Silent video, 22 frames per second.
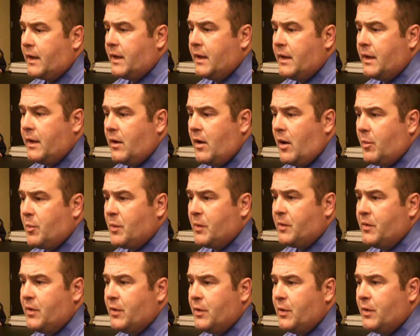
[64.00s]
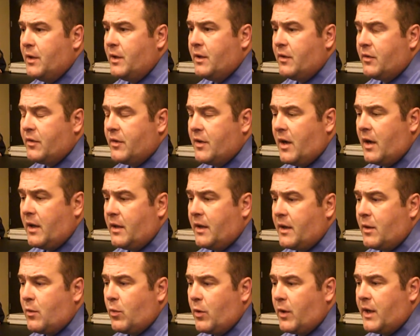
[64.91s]
getting opportunity. It's not
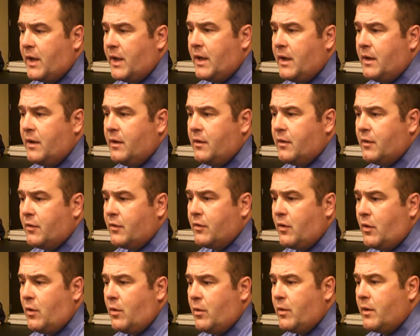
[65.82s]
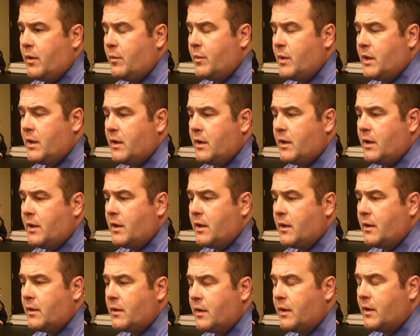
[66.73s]
like we're gaining the zone. I mean,
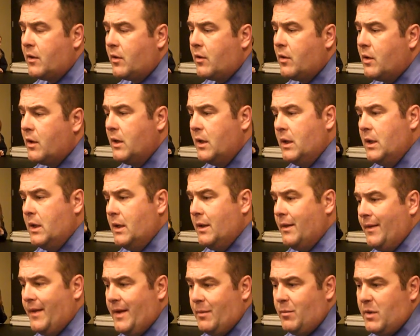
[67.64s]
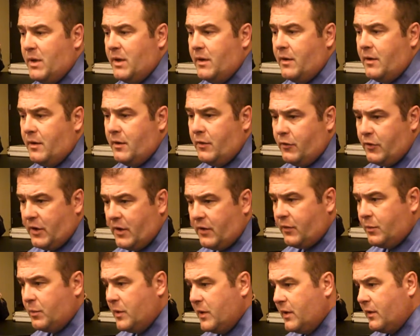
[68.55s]
you know, they made an
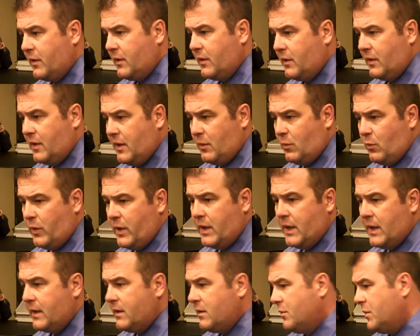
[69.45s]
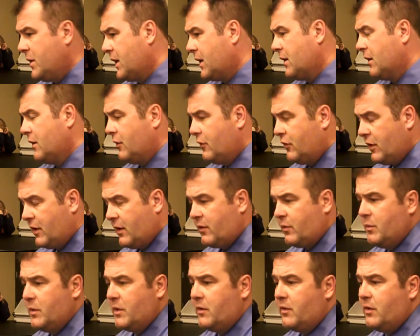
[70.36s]
adjustment that we had to make an
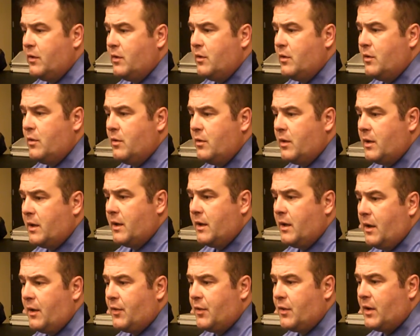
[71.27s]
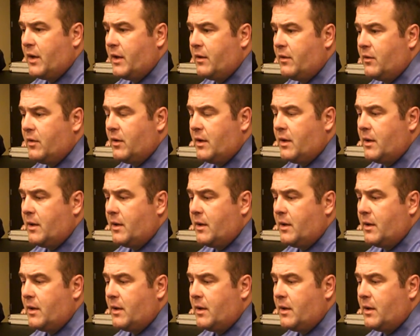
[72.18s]
adjustment to. I thought,